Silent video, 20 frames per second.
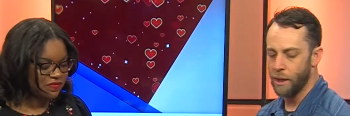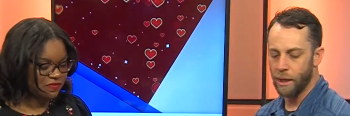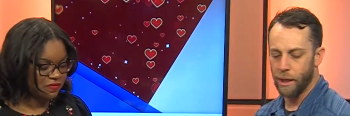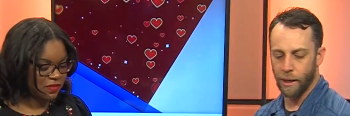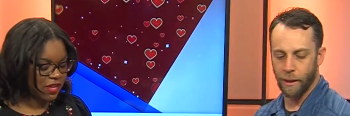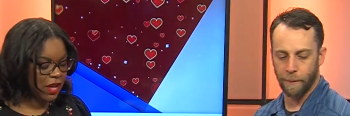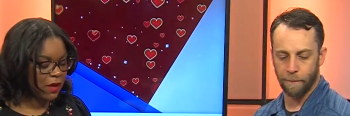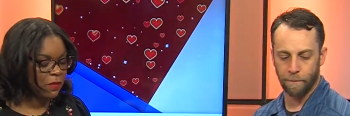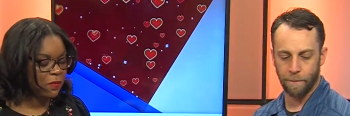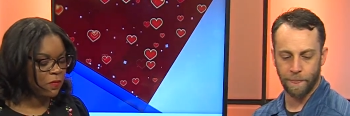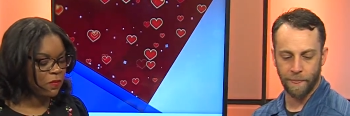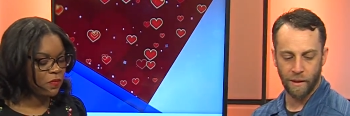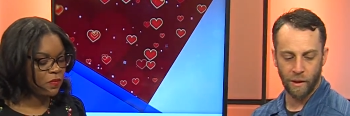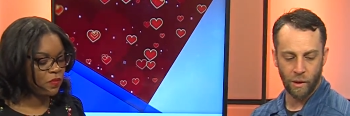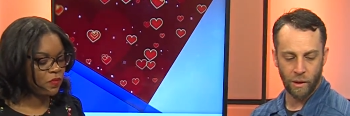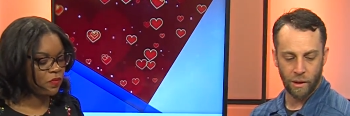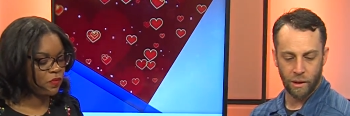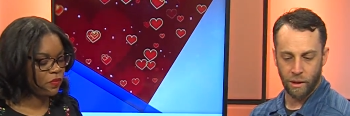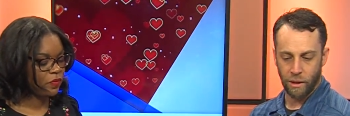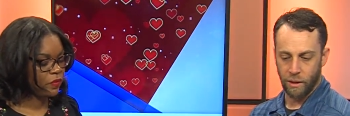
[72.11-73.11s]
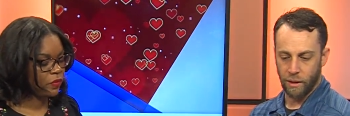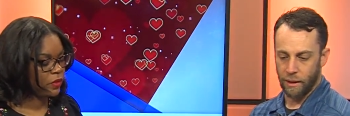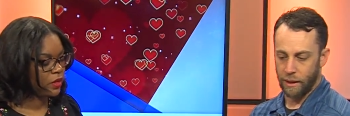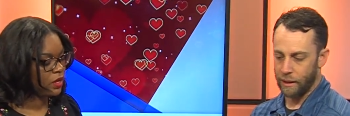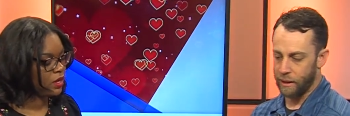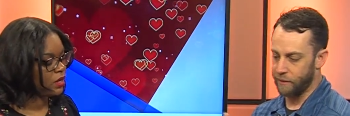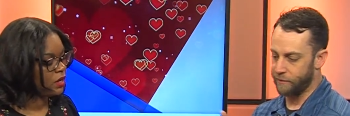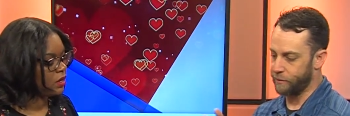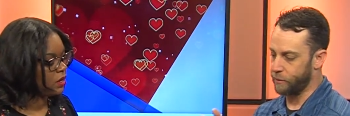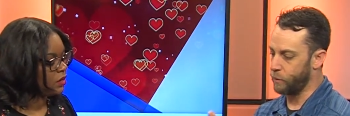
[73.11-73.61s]
Speaker 1: Okay. Um, and
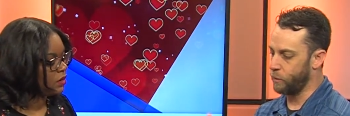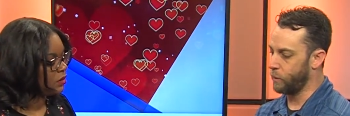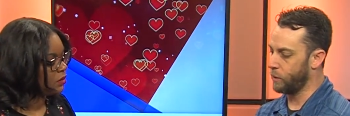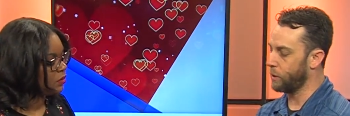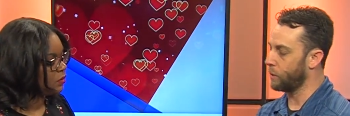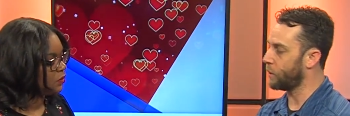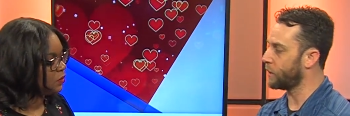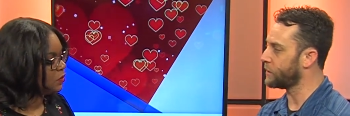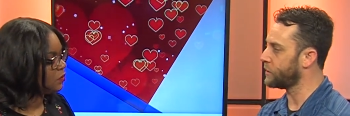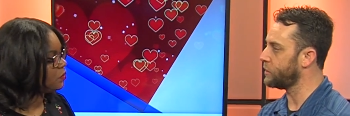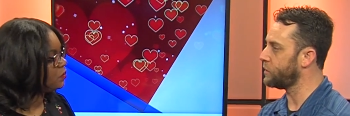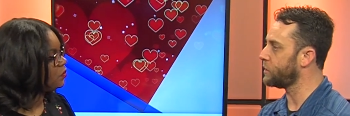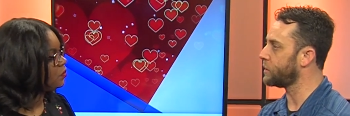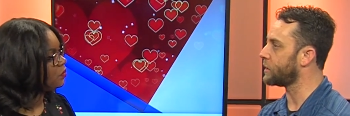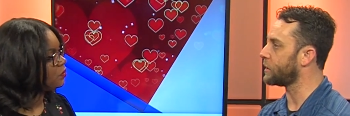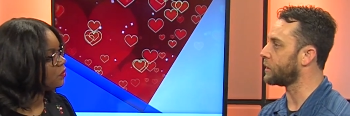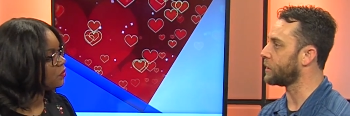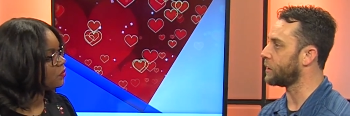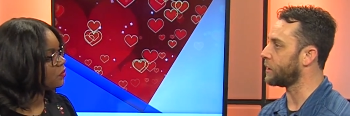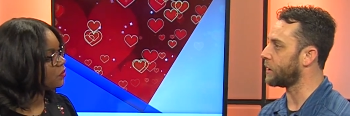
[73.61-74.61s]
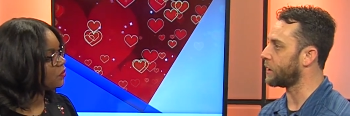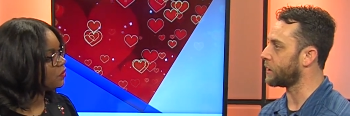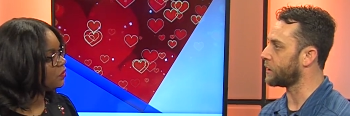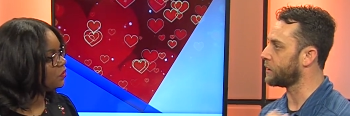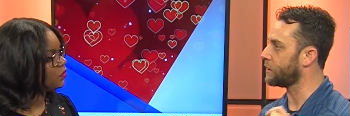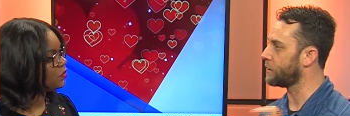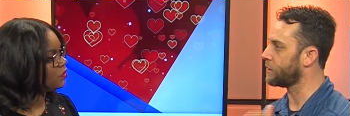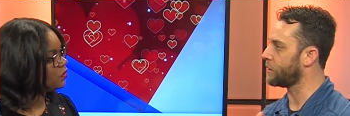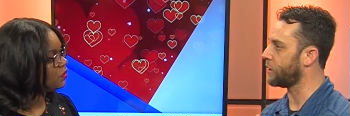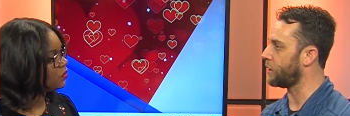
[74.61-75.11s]
if you really want to, you can uh,
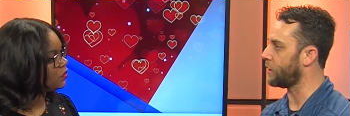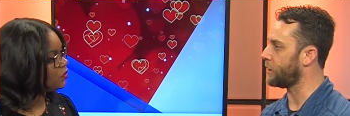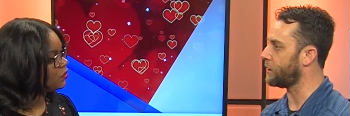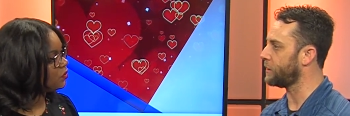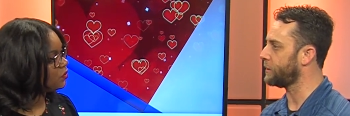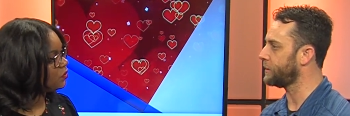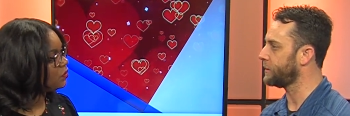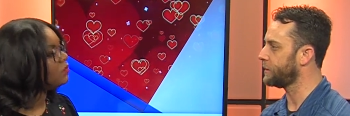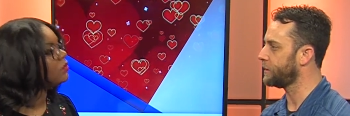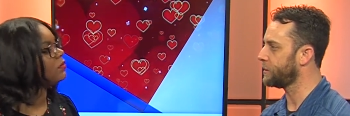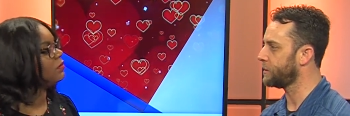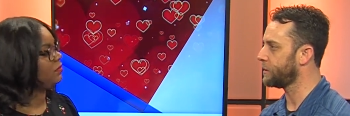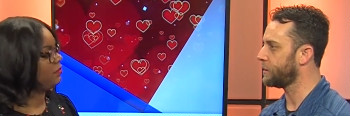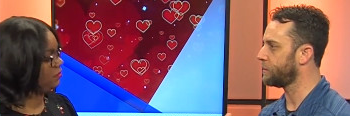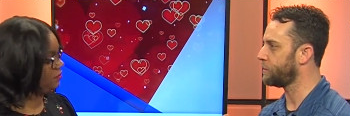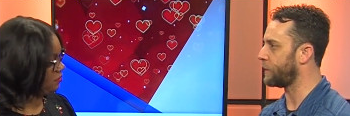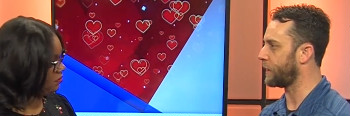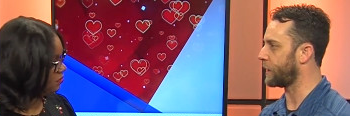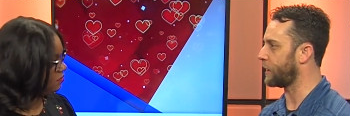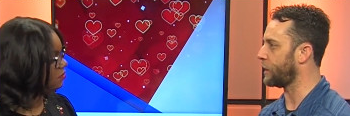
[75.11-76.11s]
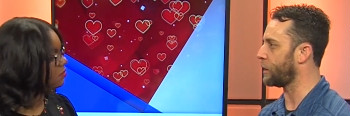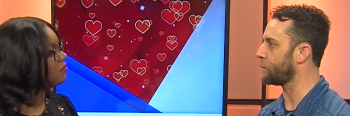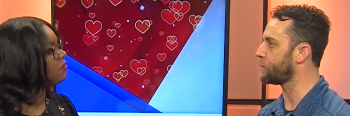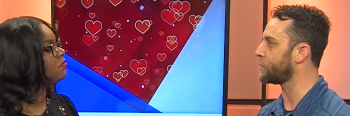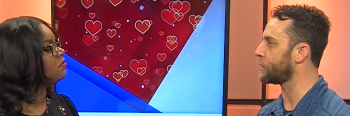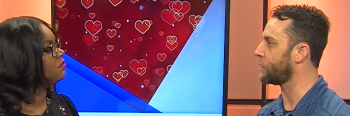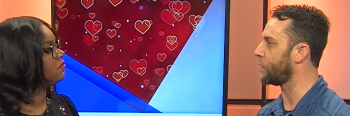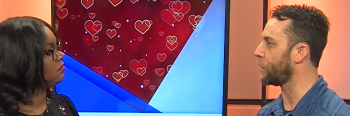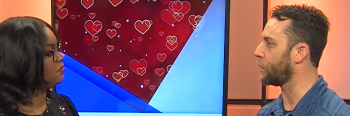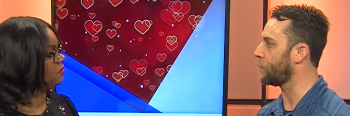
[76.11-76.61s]
call, pick it up to
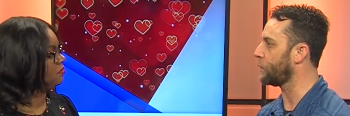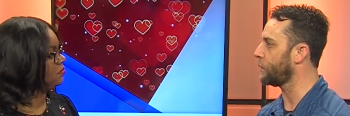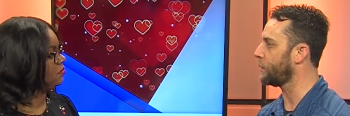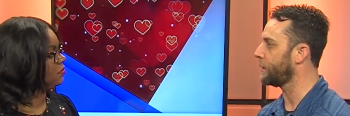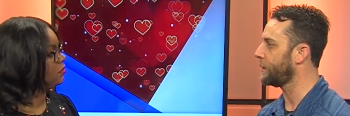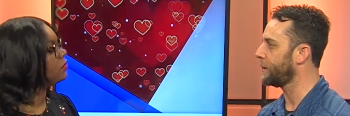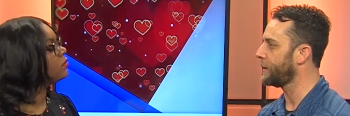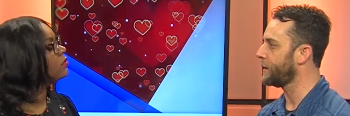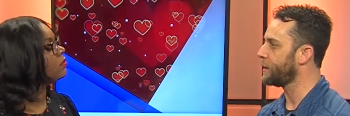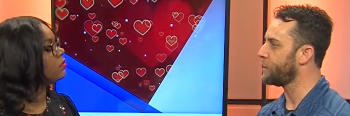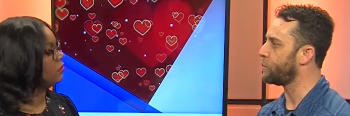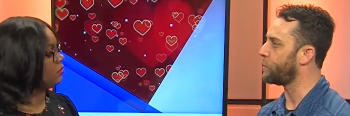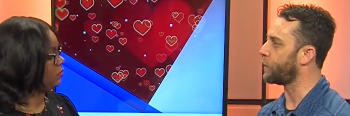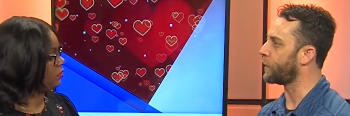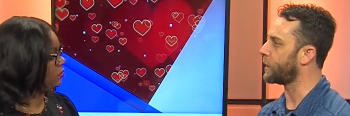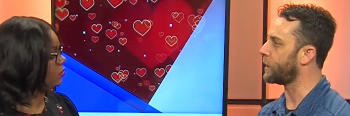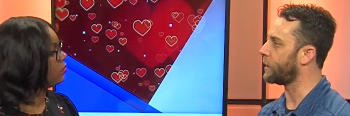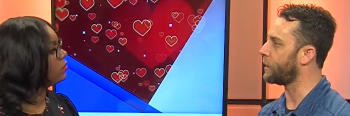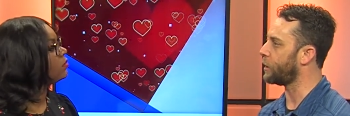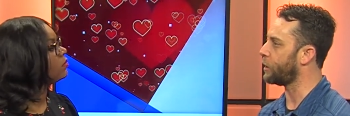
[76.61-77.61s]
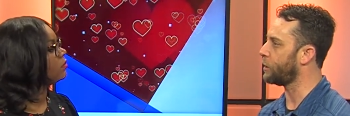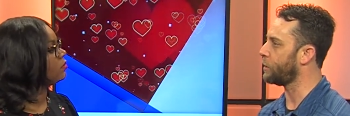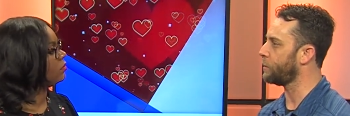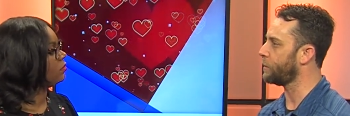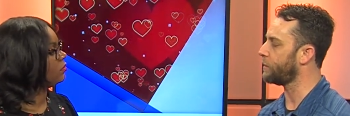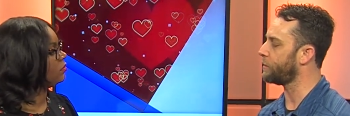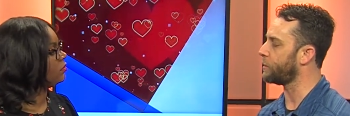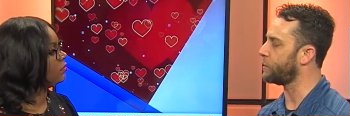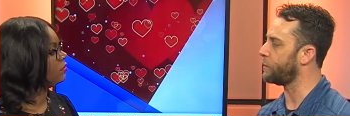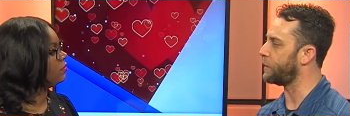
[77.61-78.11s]
go, bring it home.
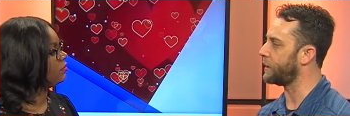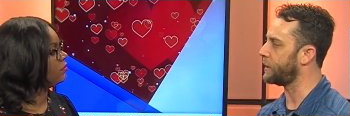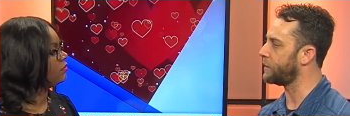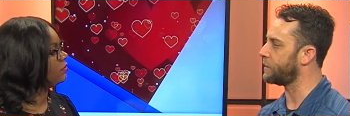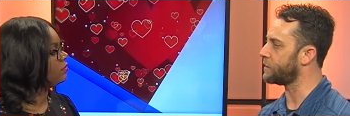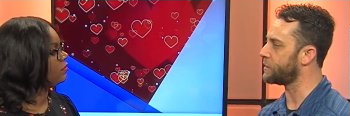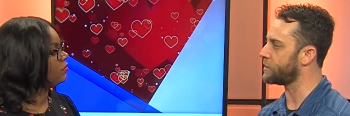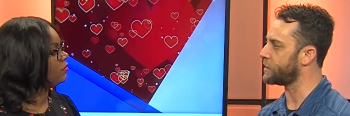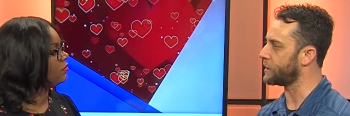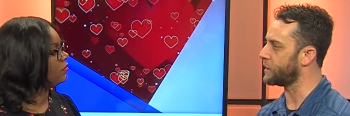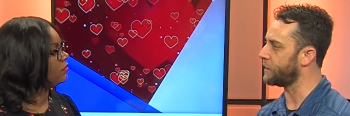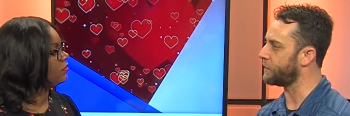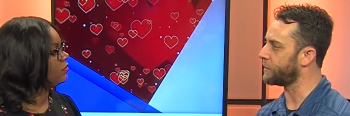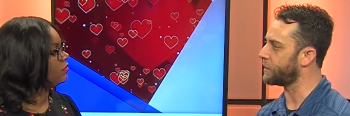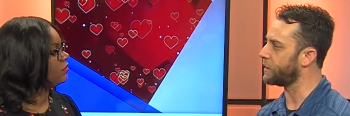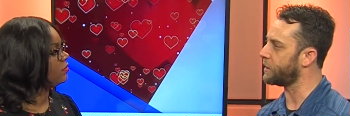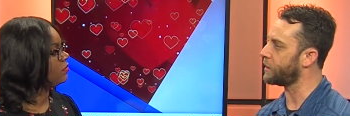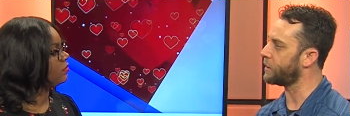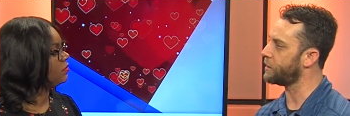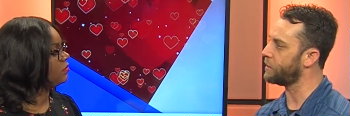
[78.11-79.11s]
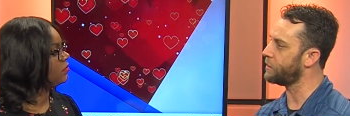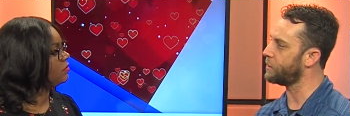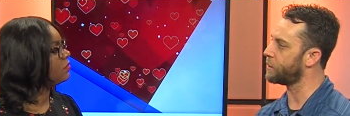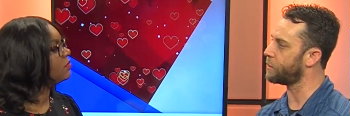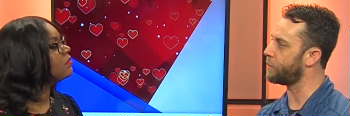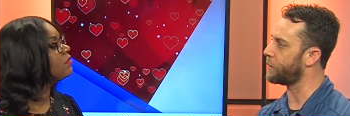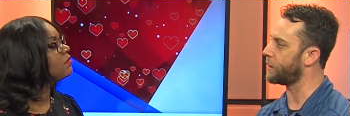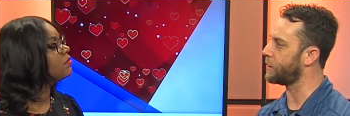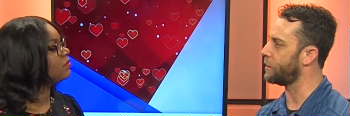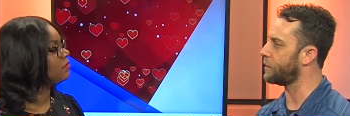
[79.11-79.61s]
If you beat your significant other, you can
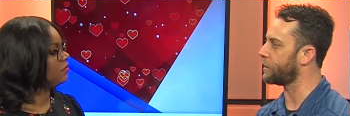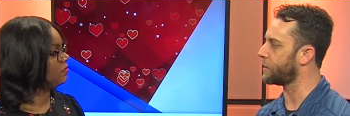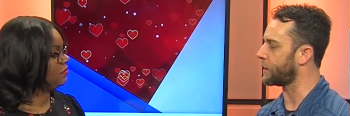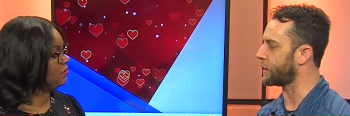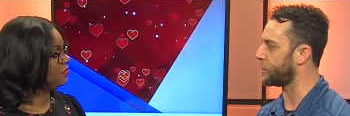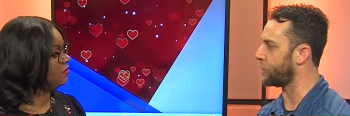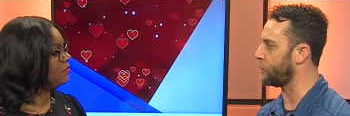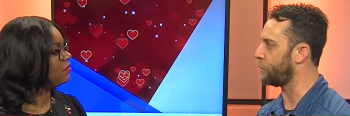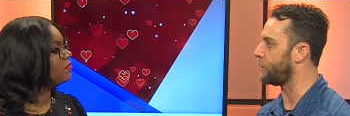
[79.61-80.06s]
make it look like you